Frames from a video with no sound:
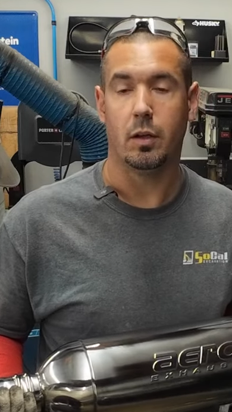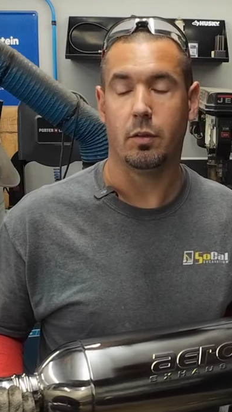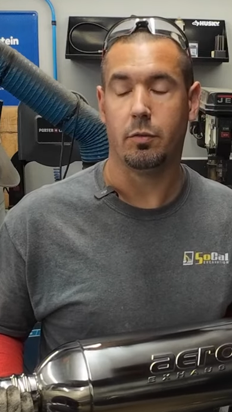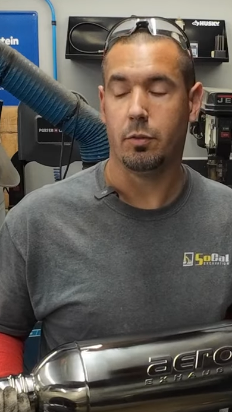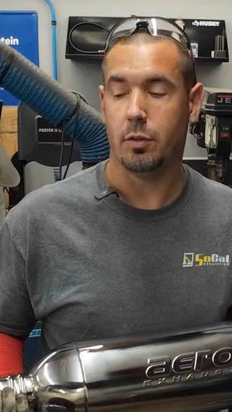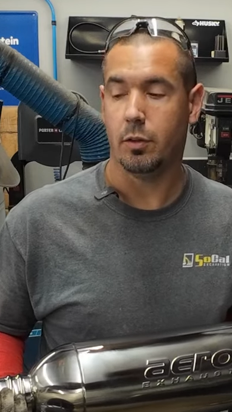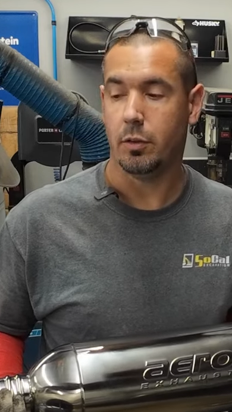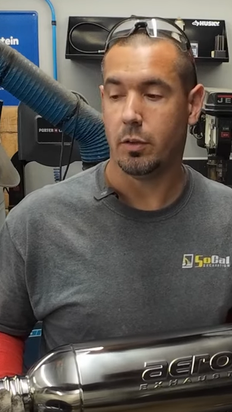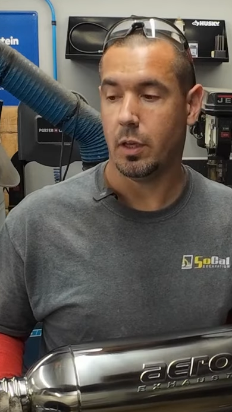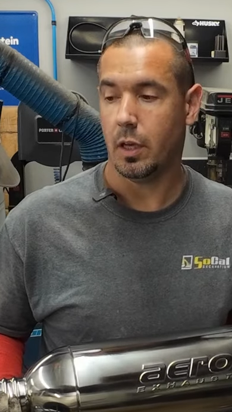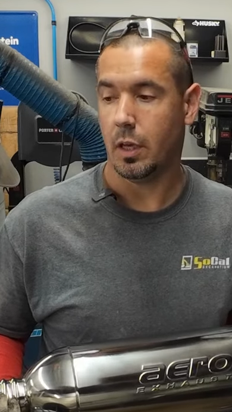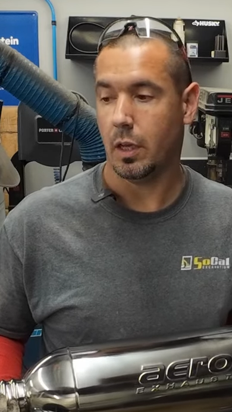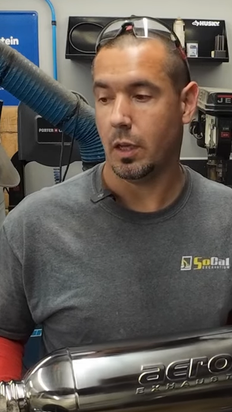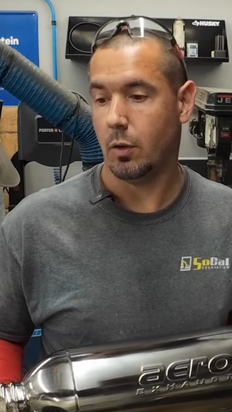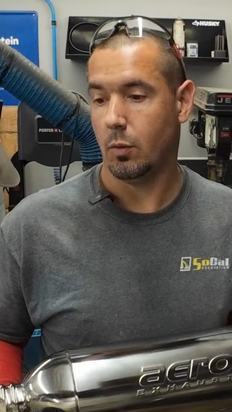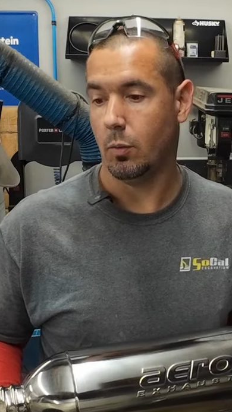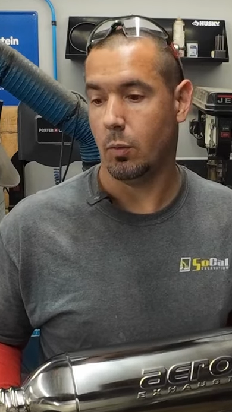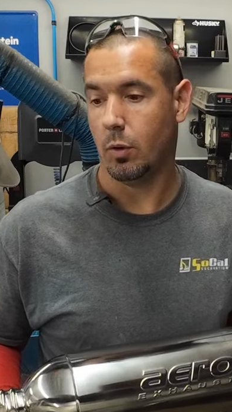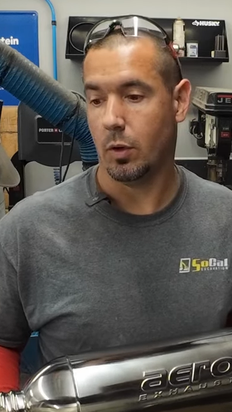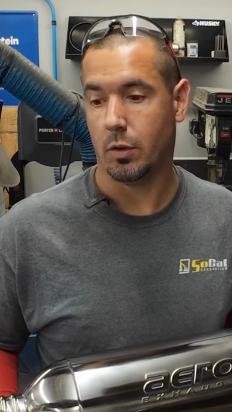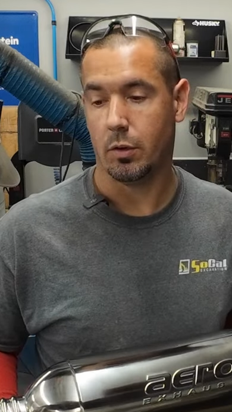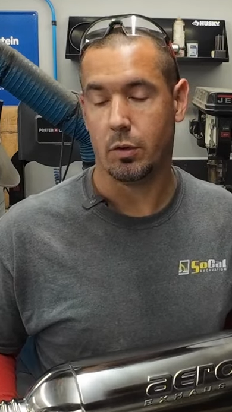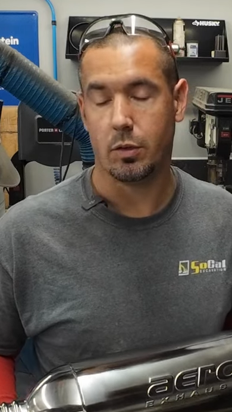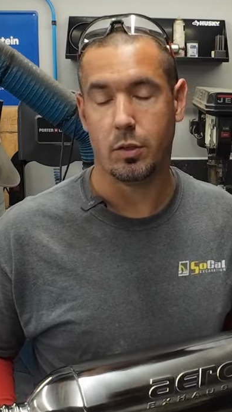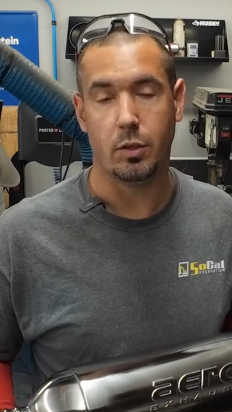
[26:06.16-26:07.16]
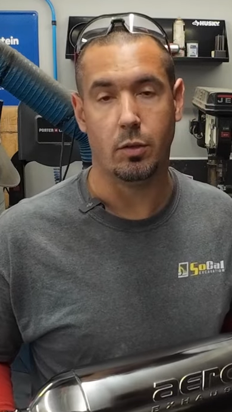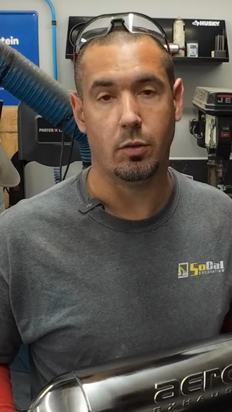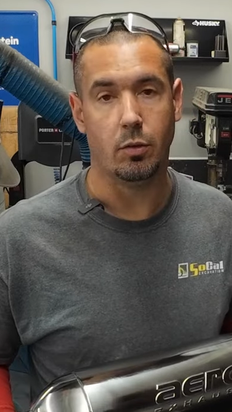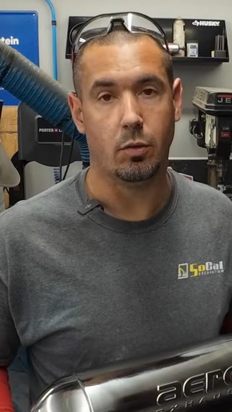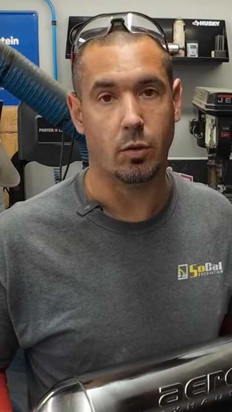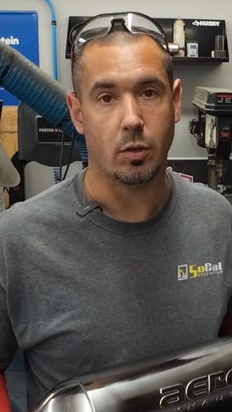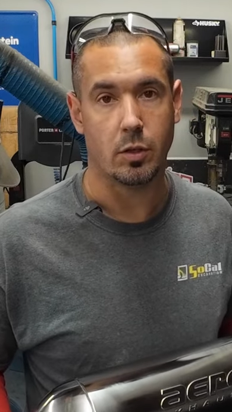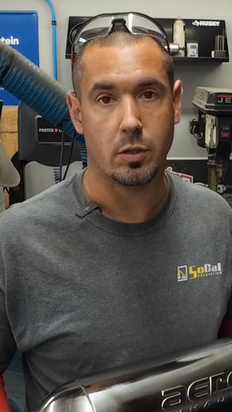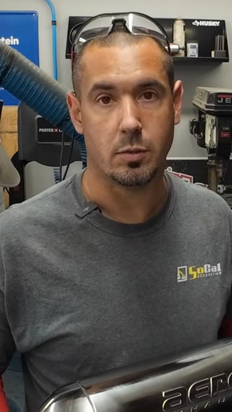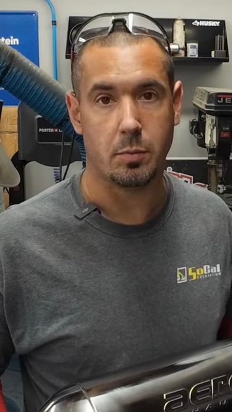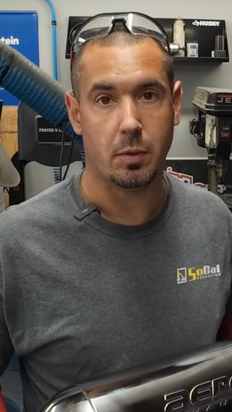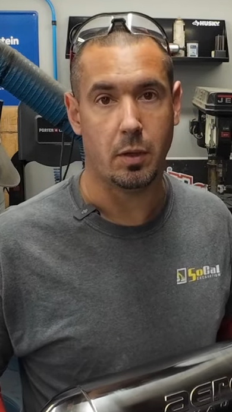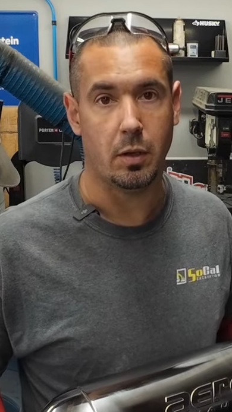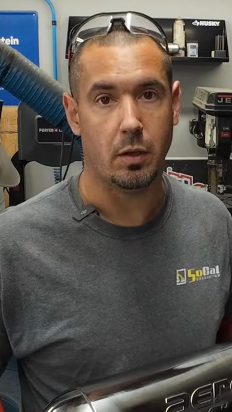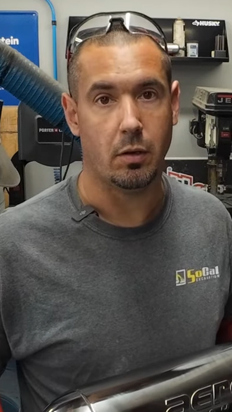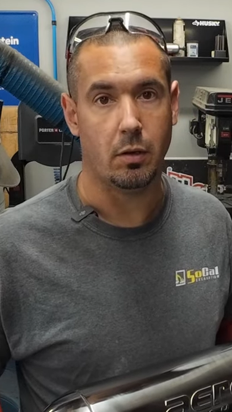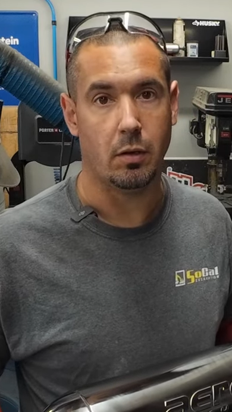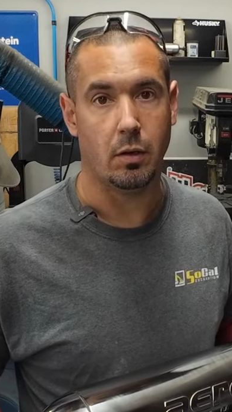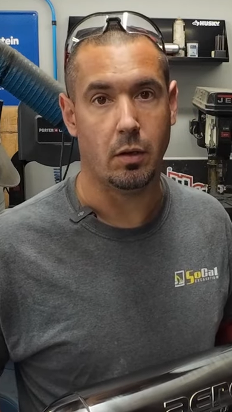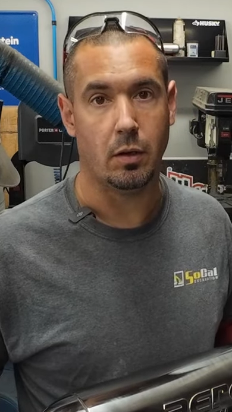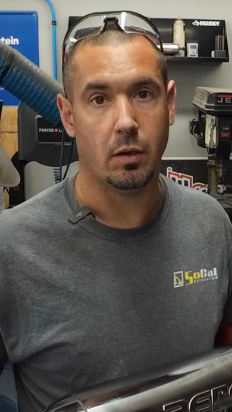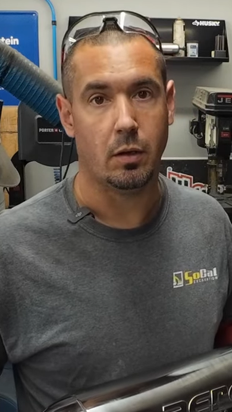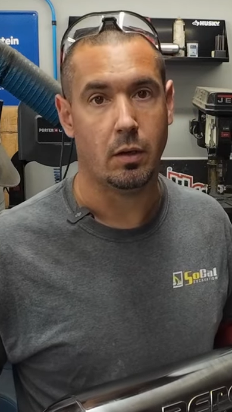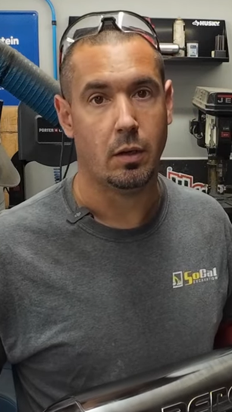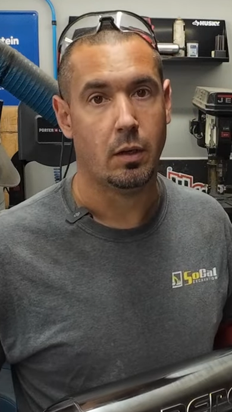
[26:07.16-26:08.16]
If you gained 1 or 2
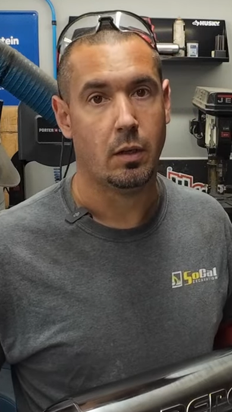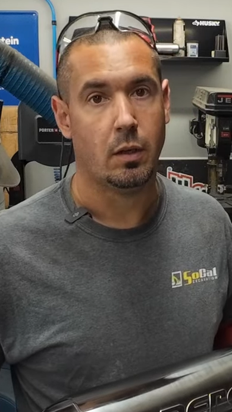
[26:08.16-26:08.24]
horsepower,